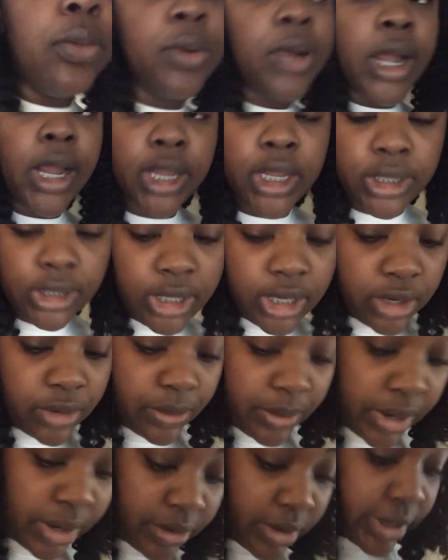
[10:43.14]
where I can lay
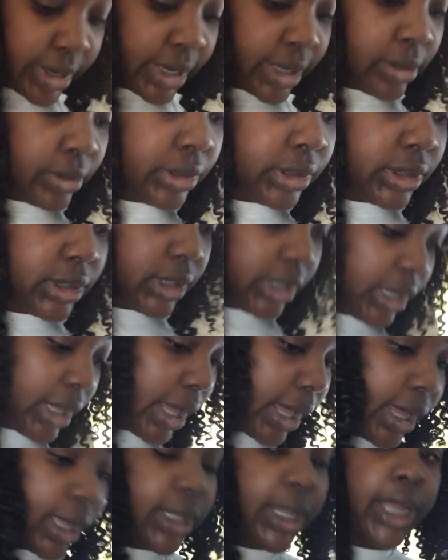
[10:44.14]
around the house and
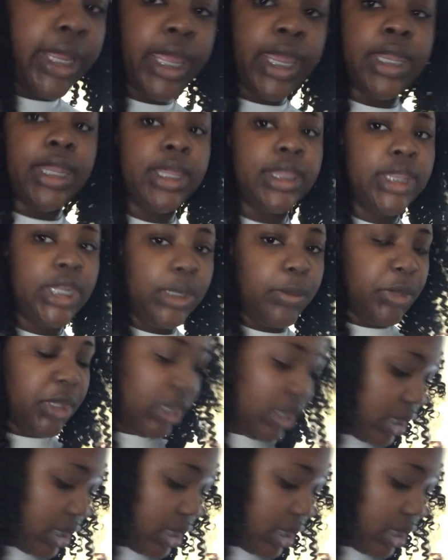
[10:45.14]
act like ain't nothing to be